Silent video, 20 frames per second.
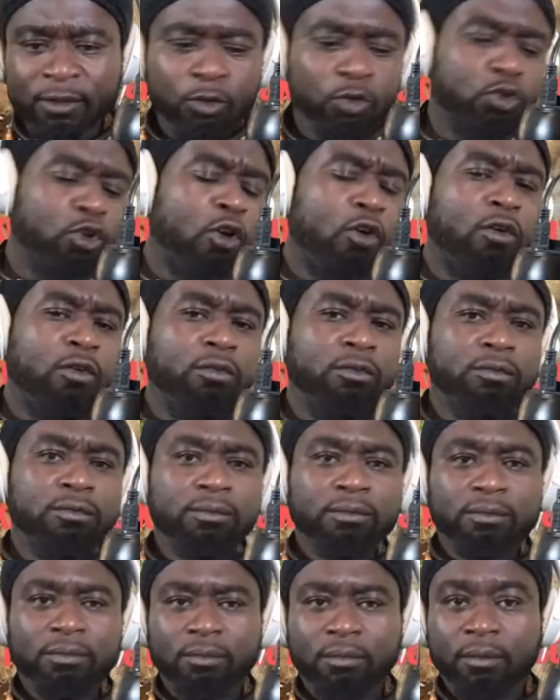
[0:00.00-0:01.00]
So,
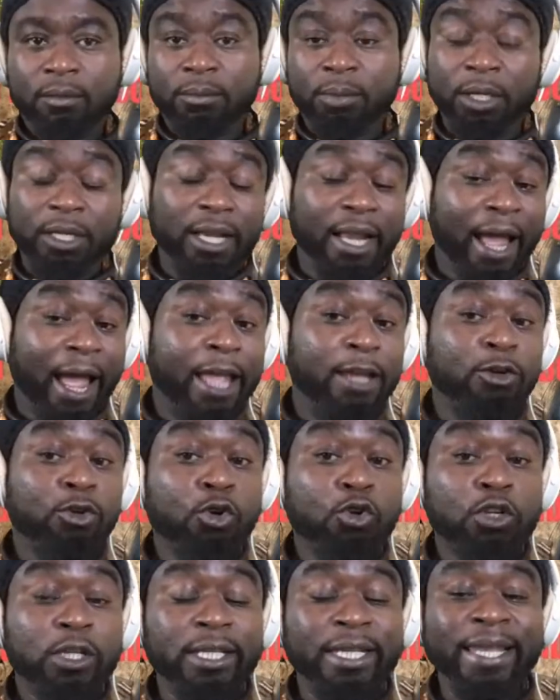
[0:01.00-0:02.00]
but I
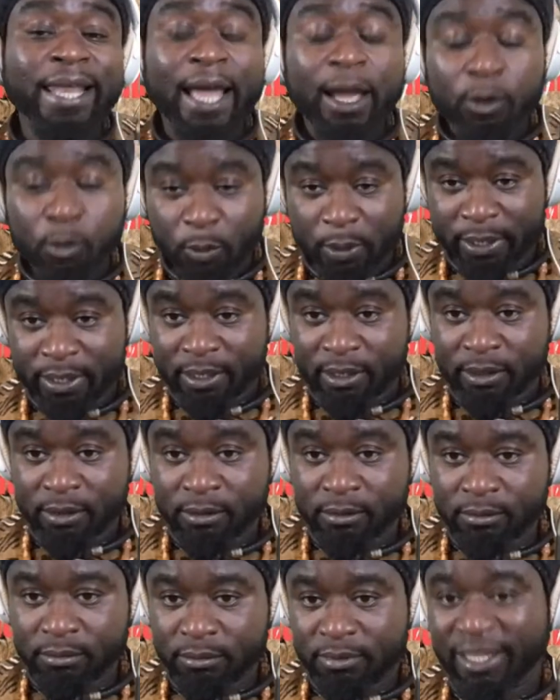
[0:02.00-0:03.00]
know the language.
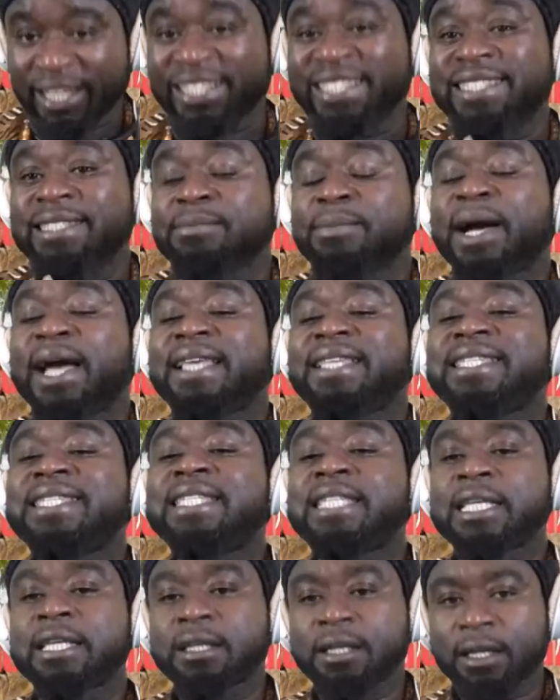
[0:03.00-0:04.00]
That's my
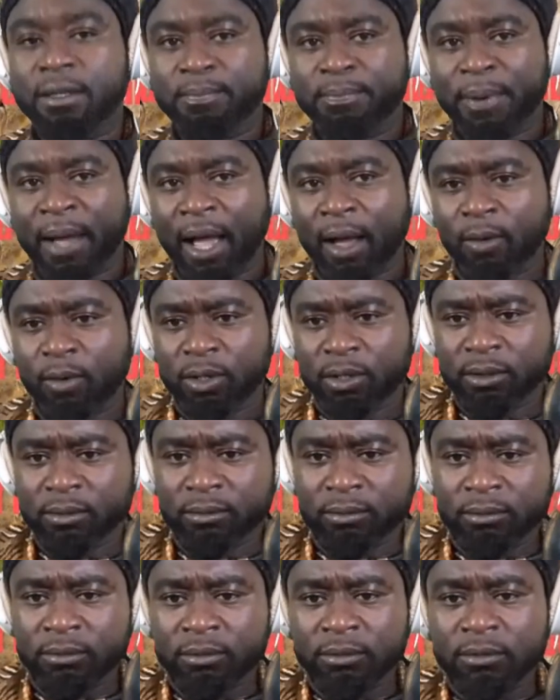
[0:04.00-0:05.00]
secret power.
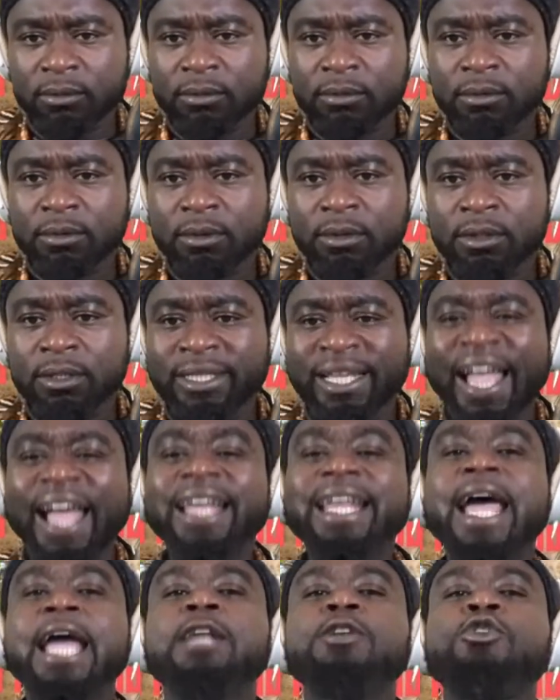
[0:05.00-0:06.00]

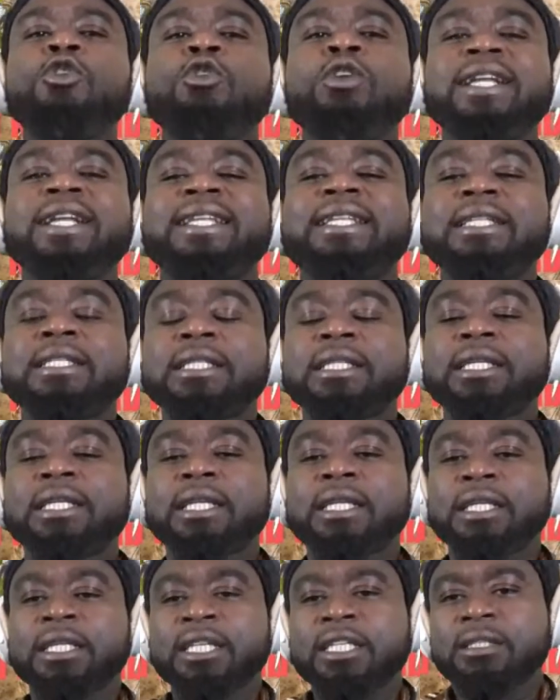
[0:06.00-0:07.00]
And I know that
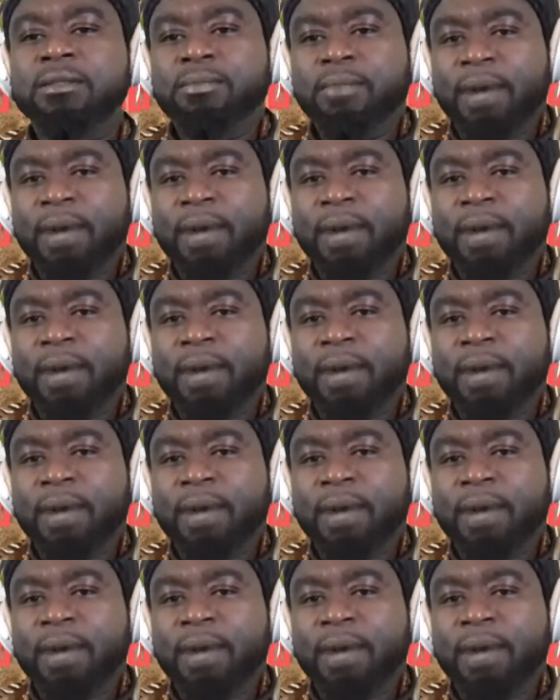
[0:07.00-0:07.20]
in this